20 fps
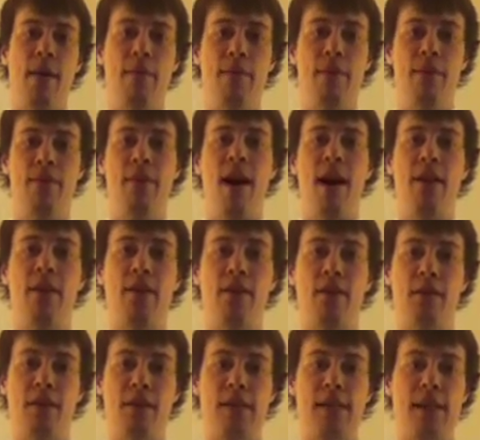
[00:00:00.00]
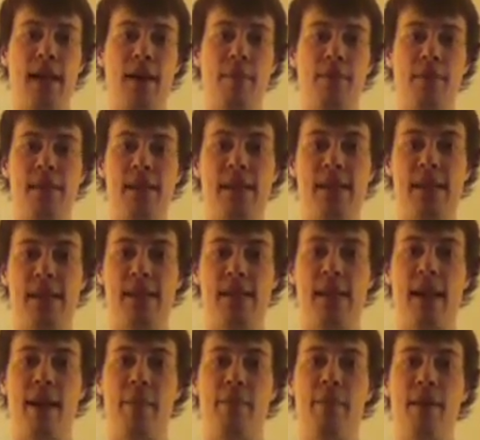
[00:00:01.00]
The final step, the sixth
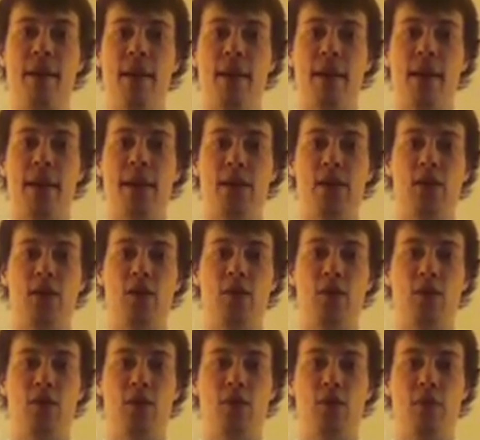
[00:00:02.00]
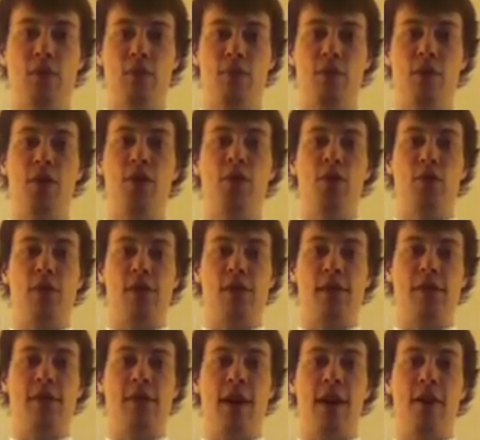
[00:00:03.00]
step, is to produce
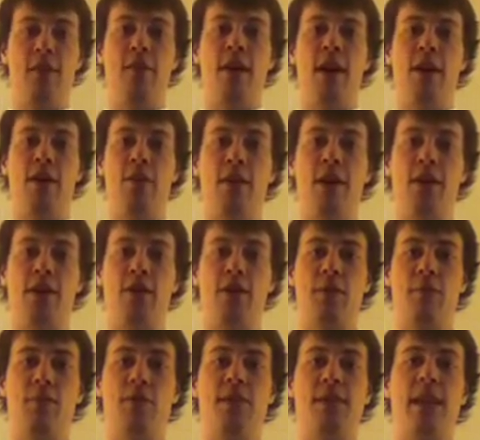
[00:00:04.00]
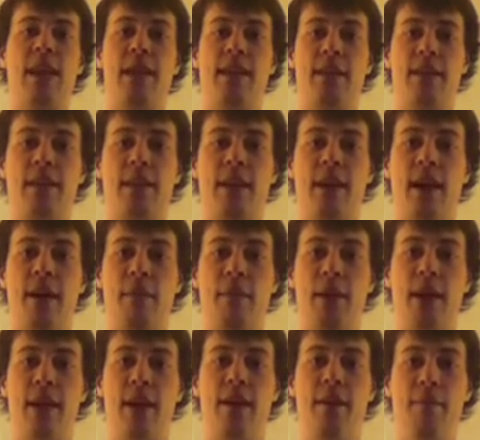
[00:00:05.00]
this final valuation, present it to the
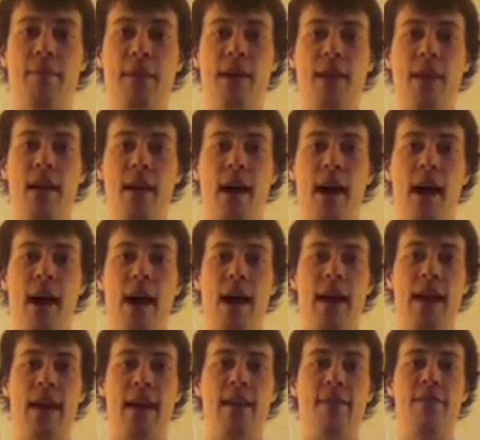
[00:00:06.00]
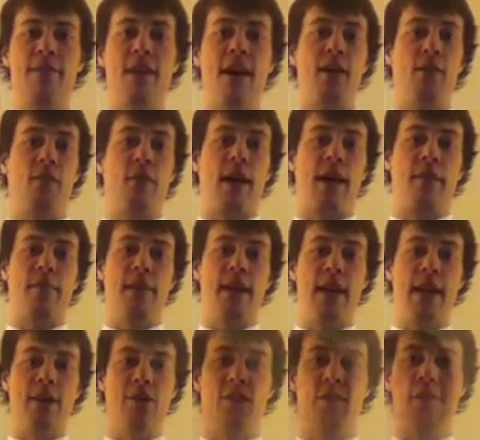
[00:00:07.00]
company, and give final
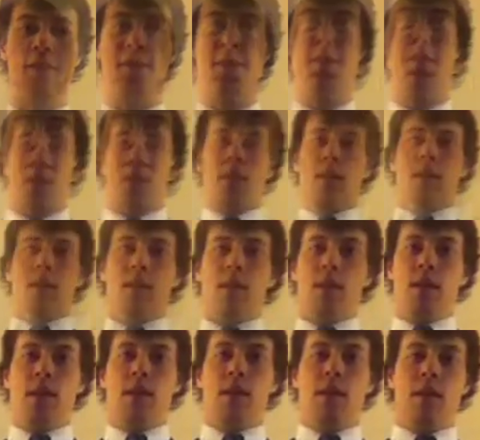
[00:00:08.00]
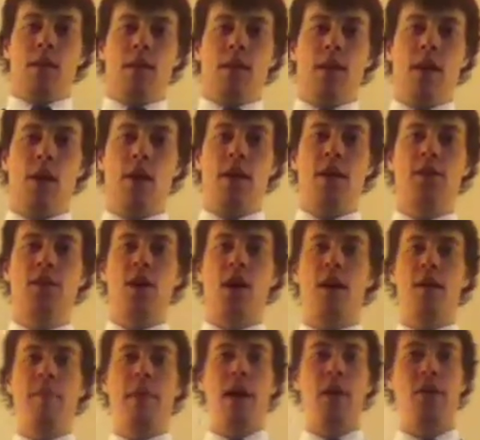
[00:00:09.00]
recommendations. Now I'm going to
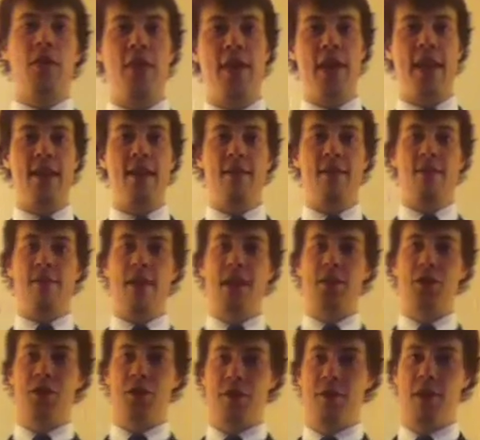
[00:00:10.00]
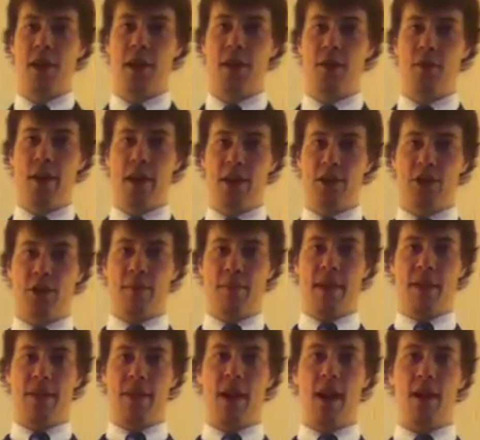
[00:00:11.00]
talk about the venture valuation
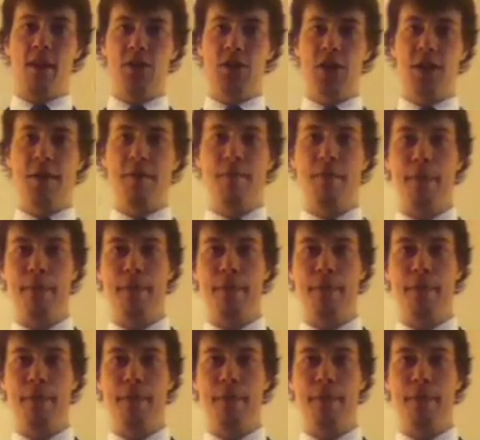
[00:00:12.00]
methodology,